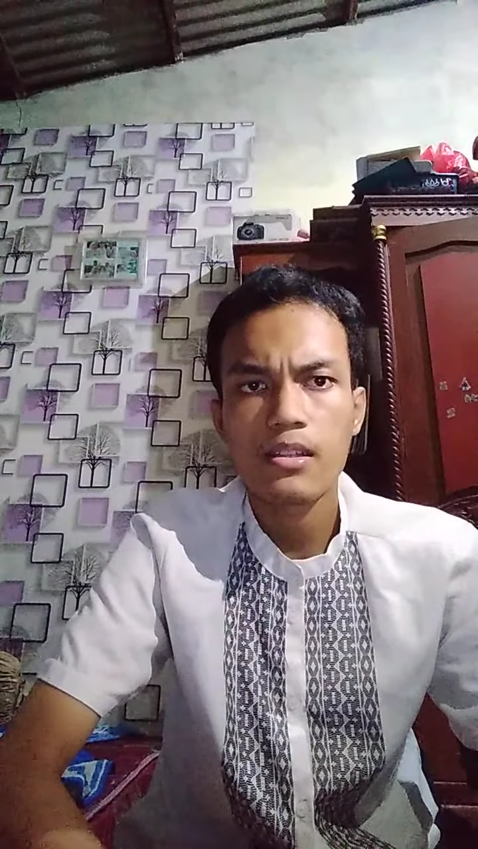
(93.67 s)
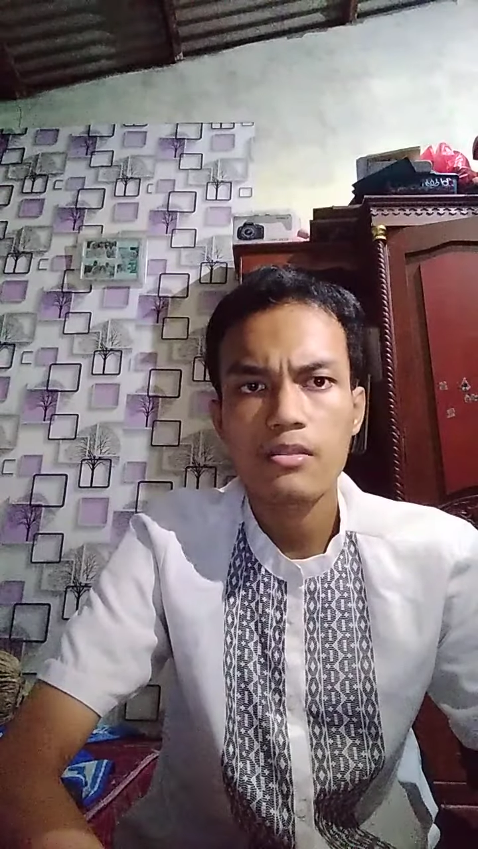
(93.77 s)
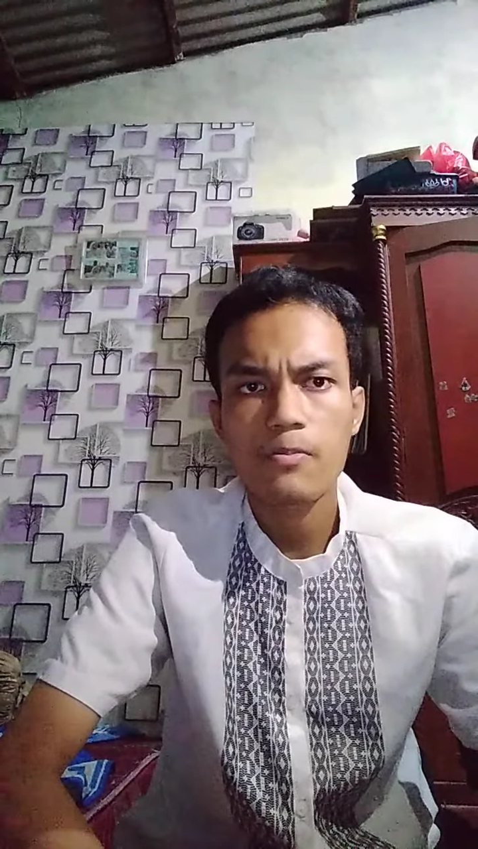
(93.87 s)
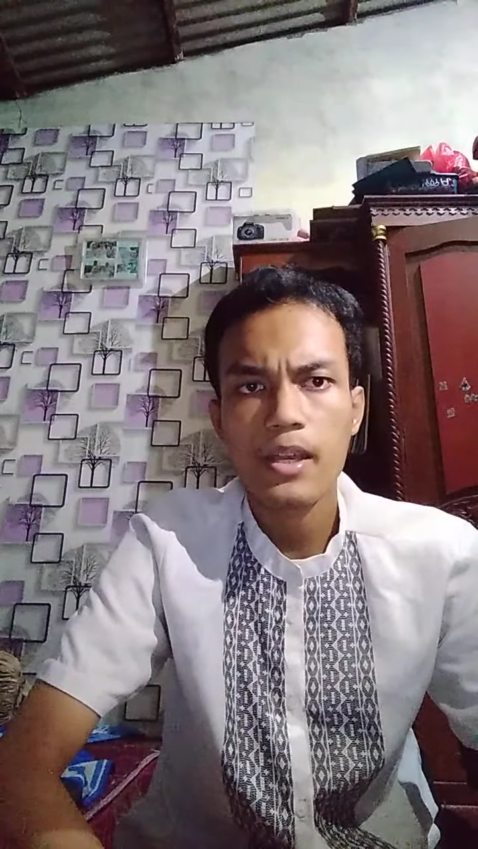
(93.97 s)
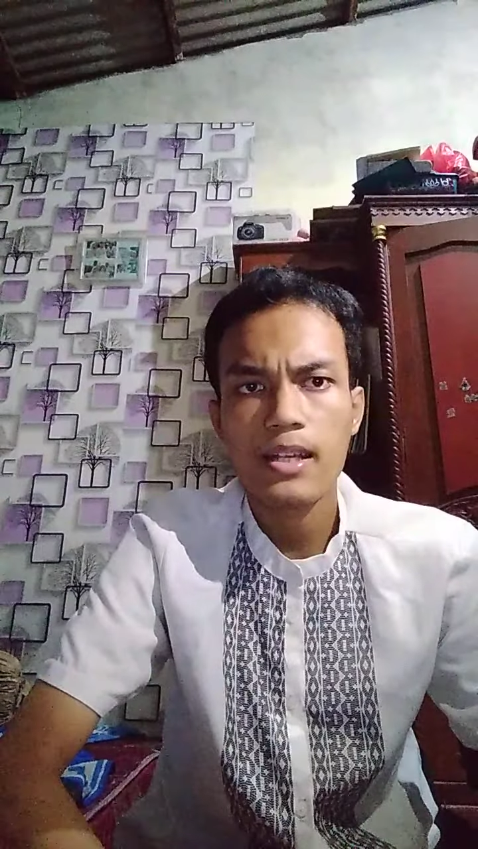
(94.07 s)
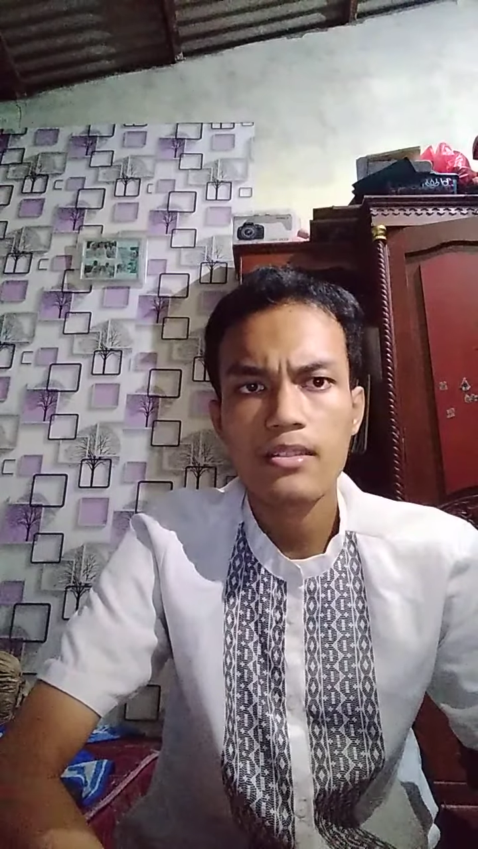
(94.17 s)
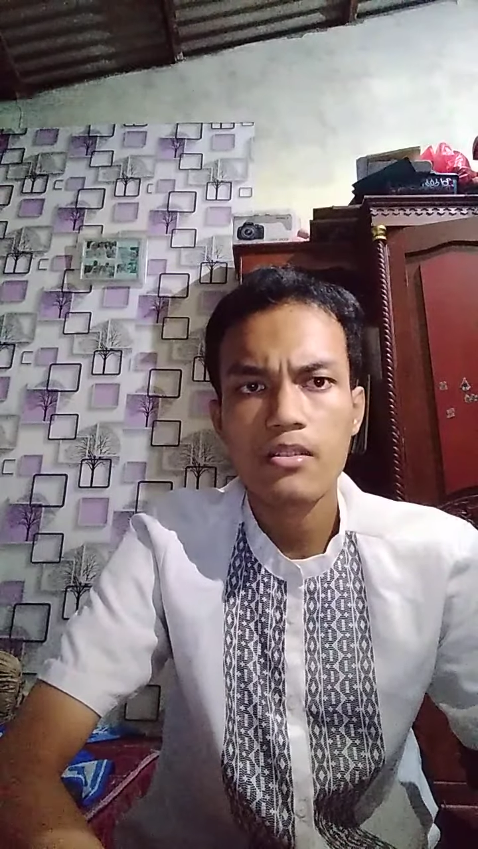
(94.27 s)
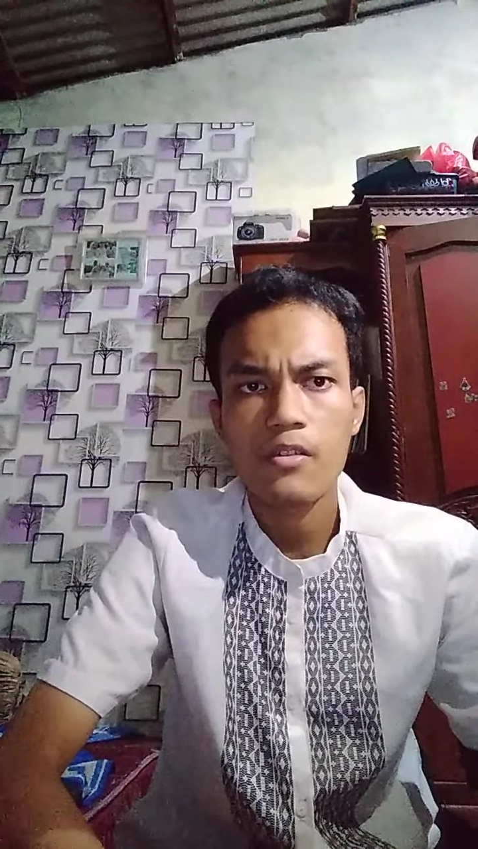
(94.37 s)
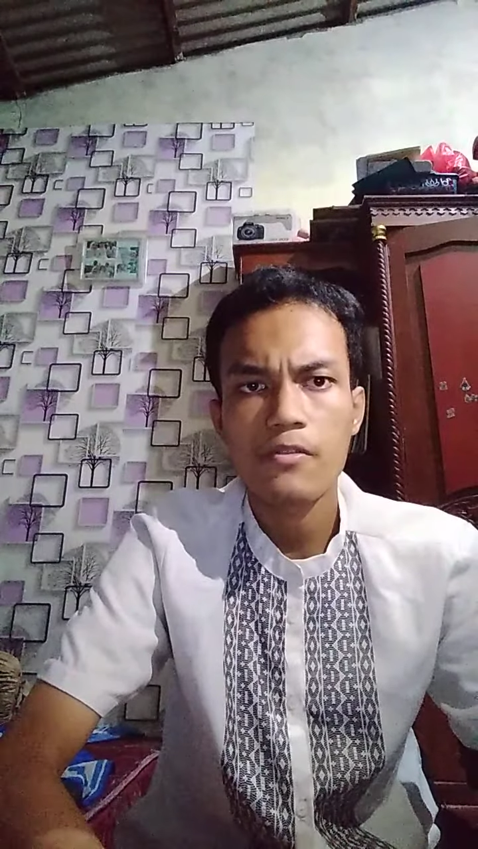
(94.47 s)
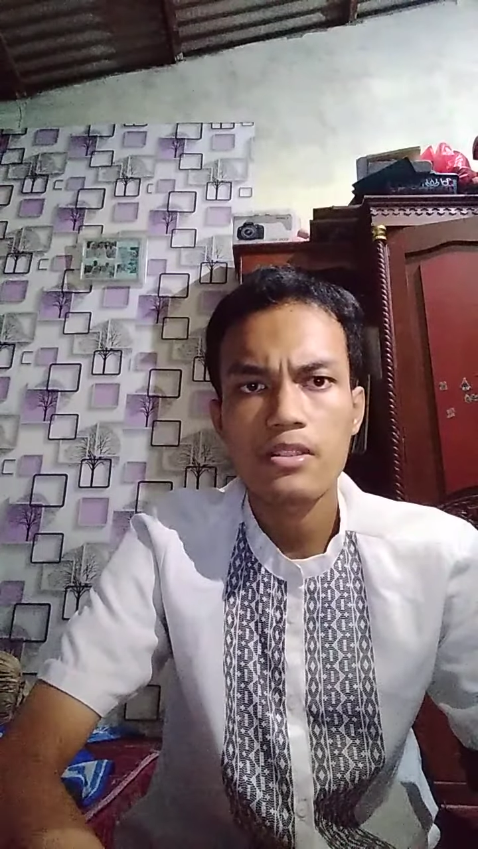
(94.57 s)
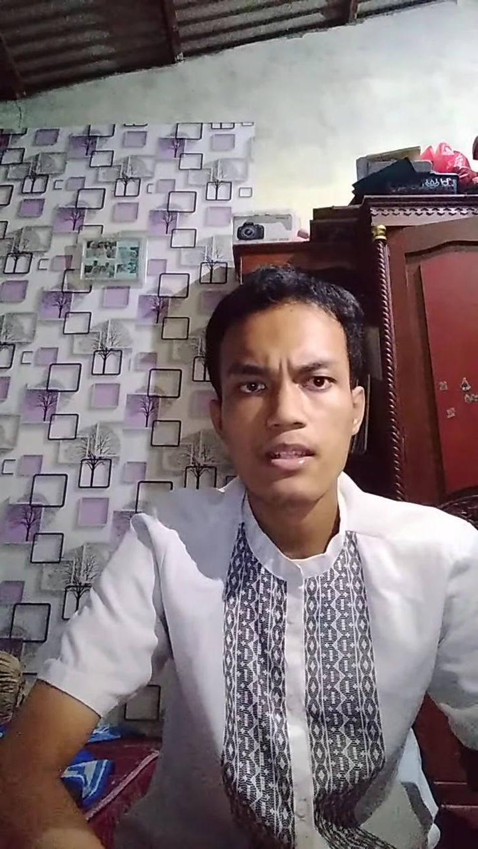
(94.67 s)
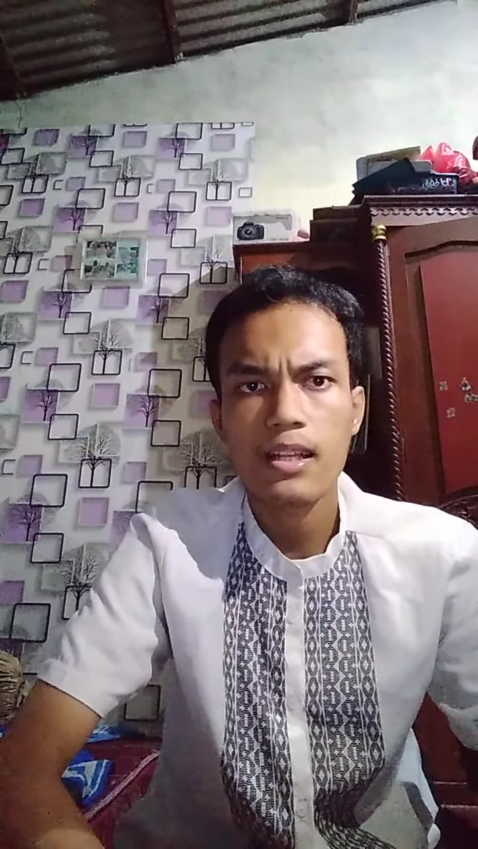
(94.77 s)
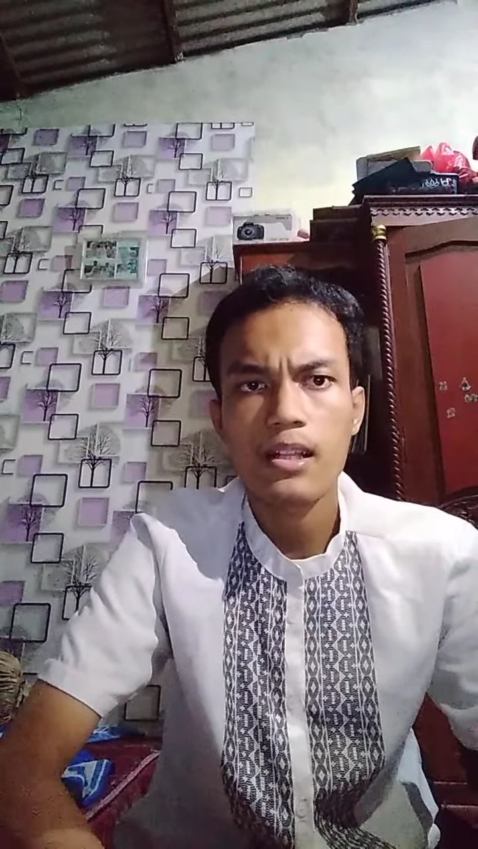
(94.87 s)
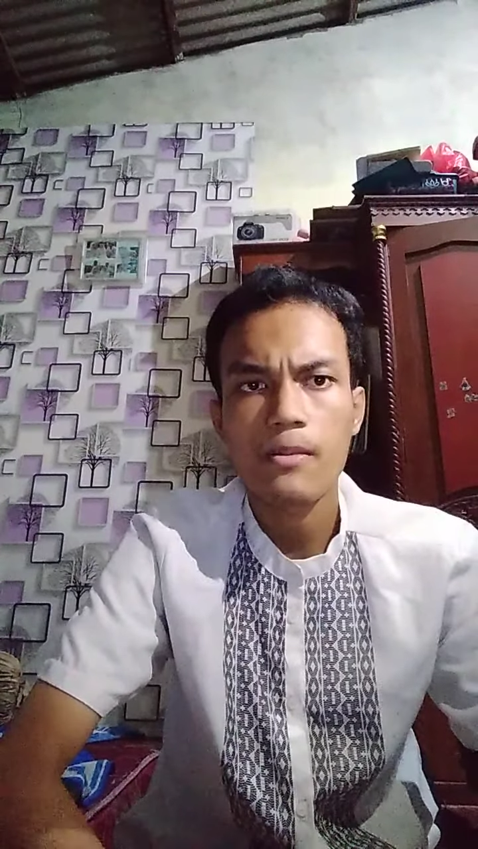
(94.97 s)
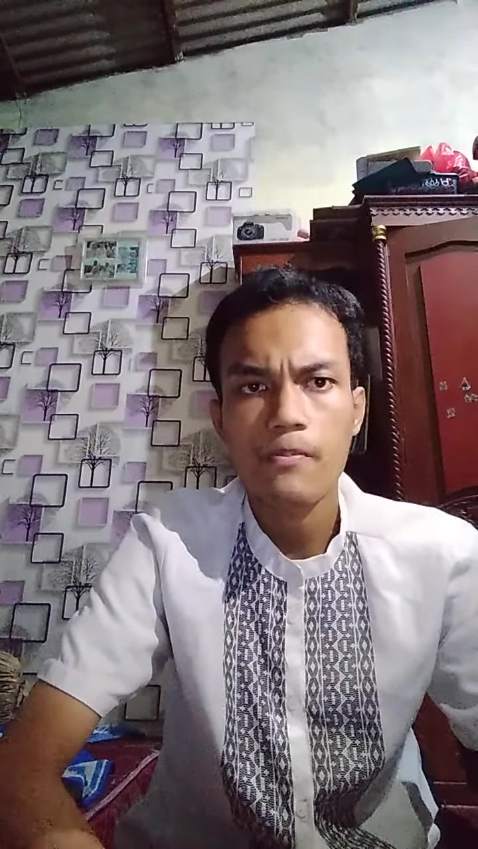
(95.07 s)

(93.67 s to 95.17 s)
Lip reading: space of a cell.